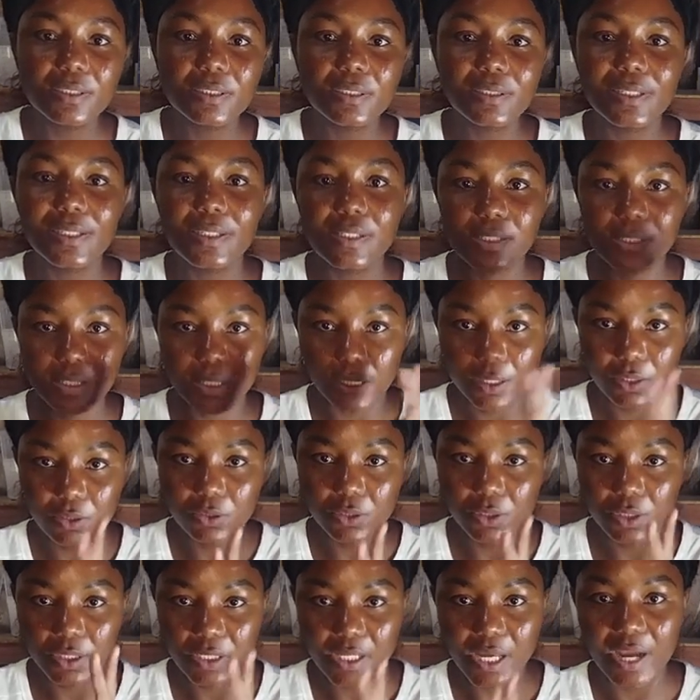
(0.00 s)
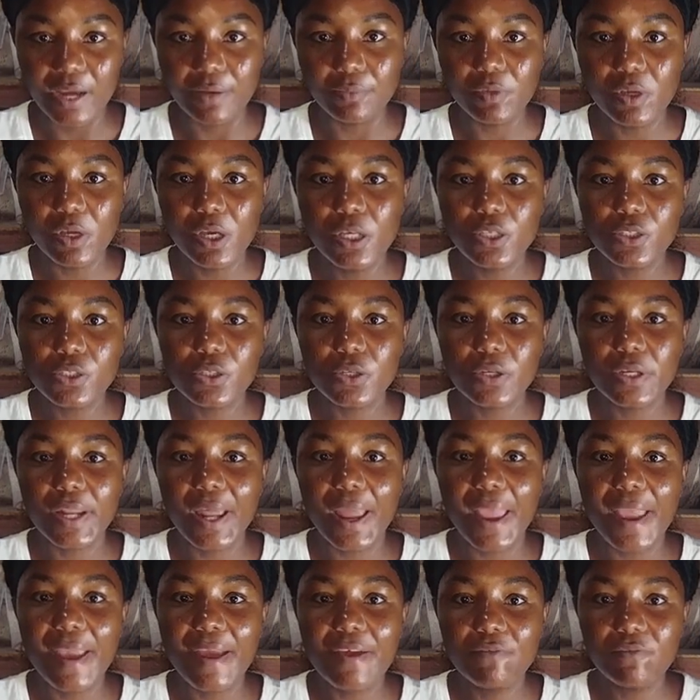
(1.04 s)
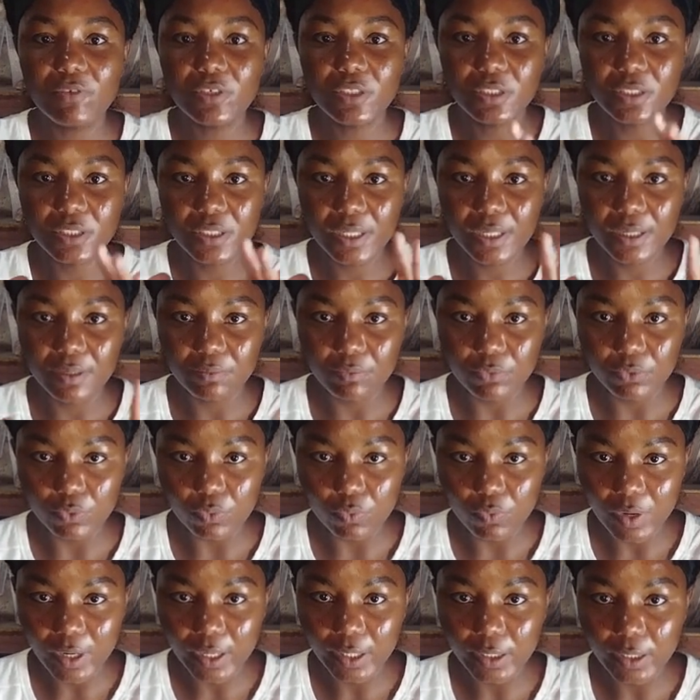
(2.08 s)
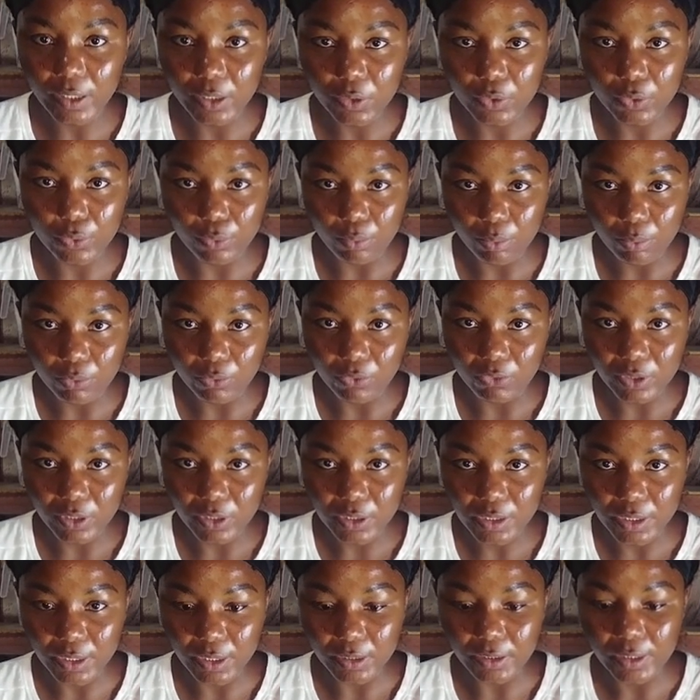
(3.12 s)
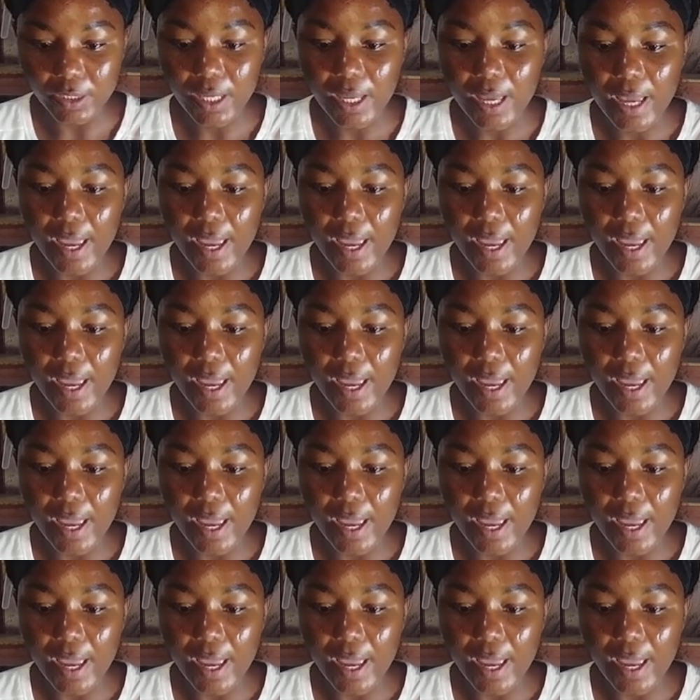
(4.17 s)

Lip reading: the second time so that everything can be well incorporated,